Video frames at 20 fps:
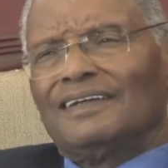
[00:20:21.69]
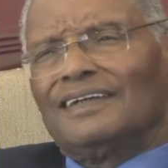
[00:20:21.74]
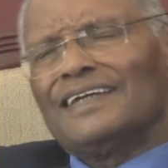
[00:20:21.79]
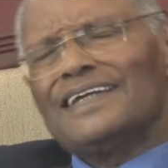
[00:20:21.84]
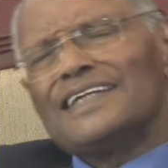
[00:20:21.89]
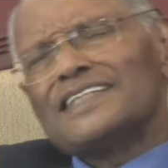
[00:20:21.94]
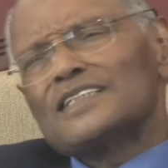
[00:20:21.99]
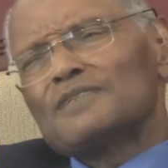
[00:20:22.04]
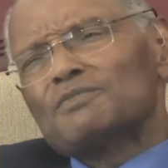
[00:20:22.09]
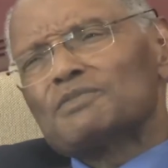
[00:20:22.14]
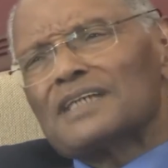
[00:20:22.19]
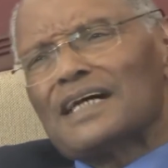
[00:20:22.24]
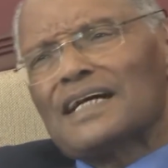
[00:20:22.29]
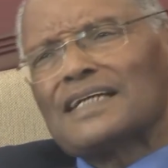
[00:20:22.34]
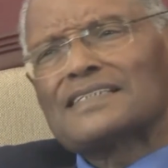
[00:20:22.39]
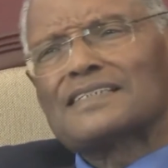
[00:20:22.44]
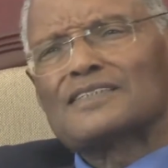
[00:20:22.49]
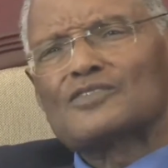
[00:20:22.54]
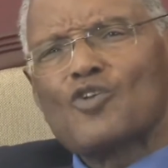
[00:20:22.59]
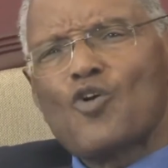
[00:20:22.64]
Egypt
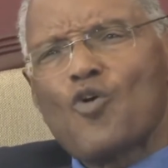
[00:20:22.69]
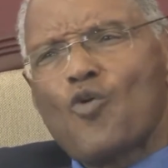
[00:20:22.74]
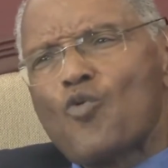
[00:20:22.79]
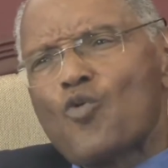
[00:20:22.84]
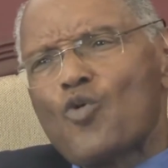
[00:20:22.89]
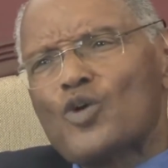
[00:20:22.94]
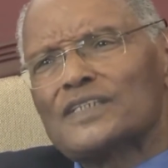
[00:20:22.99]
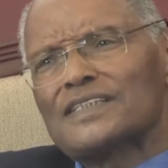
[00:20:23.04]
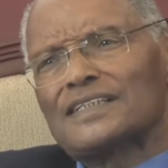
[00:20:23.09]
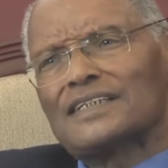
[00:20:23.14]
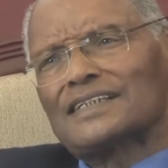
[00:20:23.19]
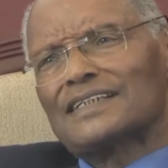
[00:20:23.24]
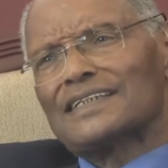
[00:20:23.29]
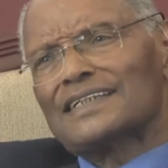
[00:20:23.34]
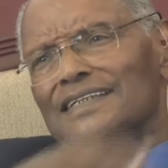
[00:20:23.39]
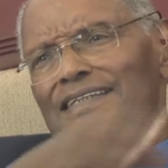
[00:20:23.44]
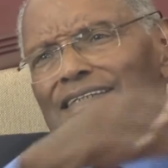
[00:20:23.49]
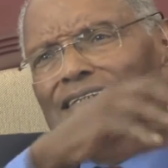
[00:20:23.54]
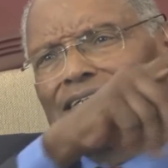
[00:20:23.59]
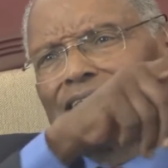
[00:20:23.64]
has no water
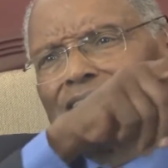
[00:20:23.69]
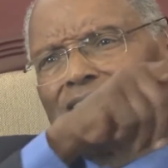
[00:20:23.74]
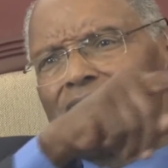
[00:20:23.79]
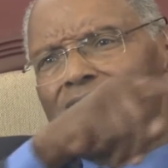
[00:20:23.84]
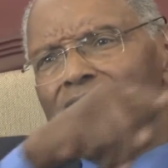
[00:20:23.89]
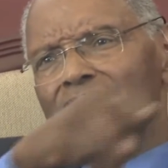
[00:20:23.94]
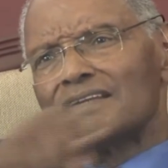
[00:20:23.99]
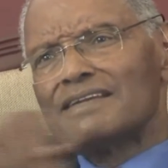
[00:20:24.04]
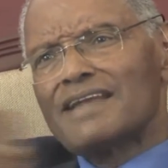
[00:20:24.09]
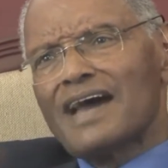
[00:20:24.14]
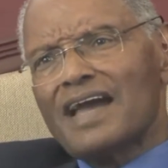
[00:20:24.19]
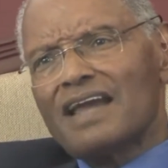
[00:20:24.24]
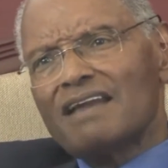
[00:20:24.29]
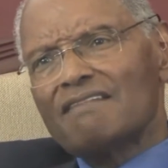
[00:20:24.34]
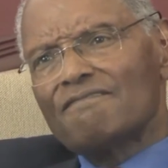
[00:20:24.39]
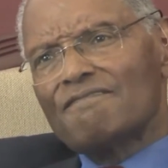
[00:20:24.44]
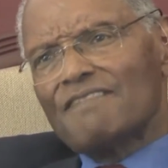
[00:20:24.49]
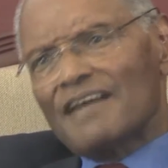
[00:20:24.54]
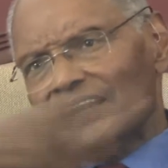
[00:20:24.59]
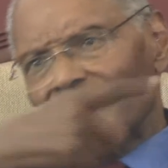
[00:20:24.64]
in the Nile
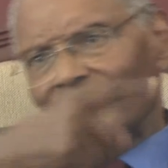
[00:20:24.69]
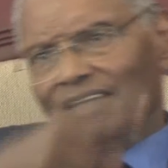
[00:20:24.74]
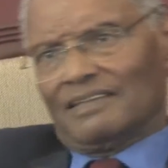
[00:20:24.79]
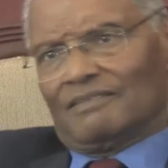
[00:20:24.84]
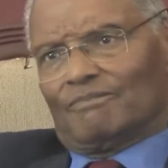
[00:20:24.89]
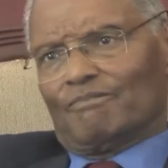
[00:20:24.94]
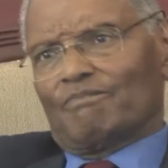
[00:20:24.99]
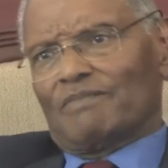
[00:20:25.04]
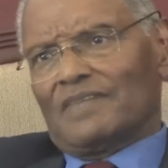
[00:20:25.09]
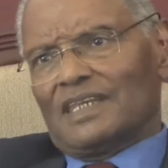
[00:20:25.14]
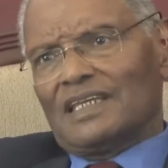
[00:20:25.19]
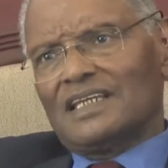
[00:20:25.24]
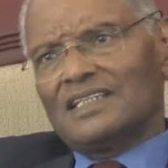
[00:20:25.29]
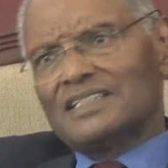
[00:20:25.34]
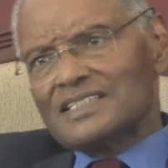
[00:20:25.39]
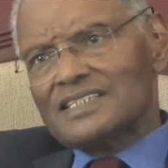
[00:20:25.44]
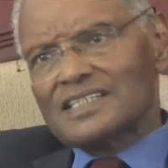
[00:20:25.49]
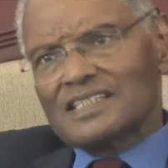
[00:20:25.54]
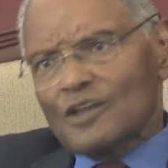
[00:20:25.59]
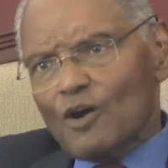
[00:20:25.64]
Valley. It
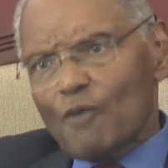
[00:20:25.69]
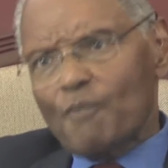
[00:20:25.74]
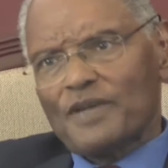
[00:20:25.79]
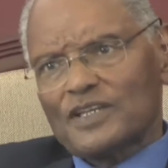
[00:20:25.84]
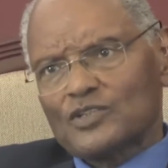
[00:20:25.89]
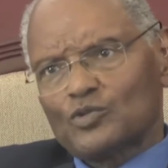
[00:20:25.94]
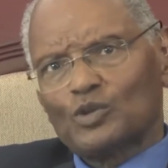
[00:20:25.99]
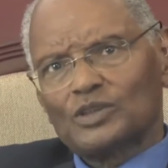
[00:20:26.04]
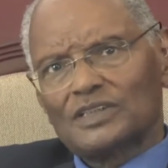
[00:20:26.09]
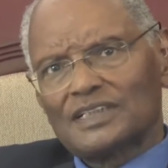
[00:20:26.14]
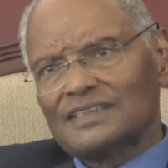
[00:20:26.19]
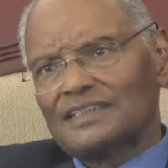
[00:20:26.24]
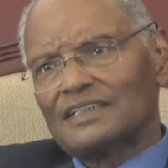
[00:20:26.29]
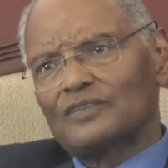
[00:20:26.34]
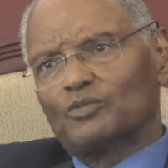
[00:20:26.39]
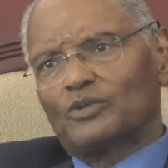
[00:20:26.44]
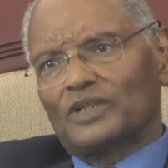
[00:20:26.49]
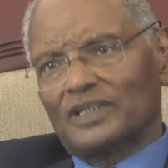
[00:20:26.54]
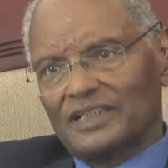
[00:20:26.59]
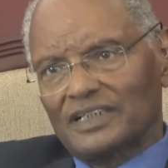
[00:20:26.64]
is Ethiopia's water
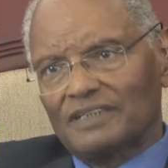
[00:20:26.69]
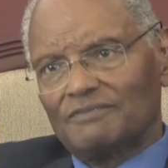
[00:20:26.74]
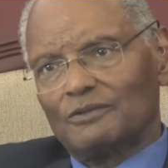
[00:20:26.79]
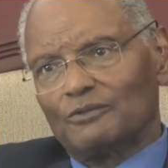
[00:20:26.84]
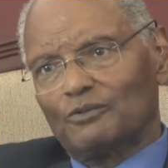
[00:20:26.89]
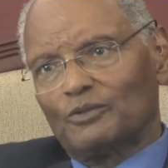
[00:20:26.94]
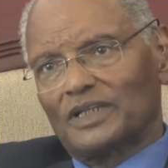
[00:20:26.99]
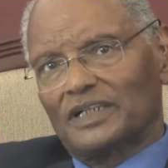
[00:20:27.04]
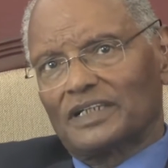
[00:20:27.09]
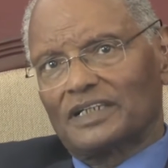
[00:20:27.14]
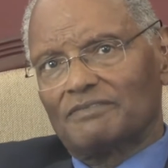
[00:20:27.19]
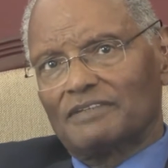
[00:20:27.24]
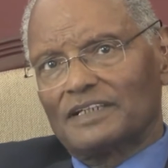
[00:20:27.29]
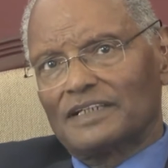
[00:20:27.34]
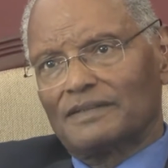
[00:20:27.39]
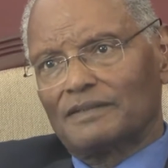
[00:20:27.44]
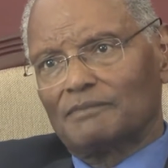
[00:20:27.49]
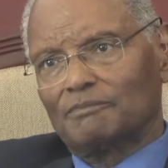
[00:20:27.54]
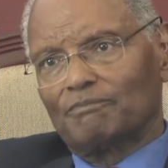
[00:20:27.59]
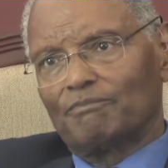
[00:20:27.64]
that we are giving
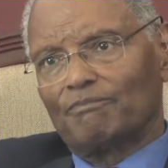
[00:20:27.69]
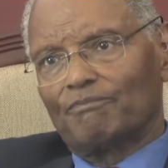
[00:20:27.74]
them.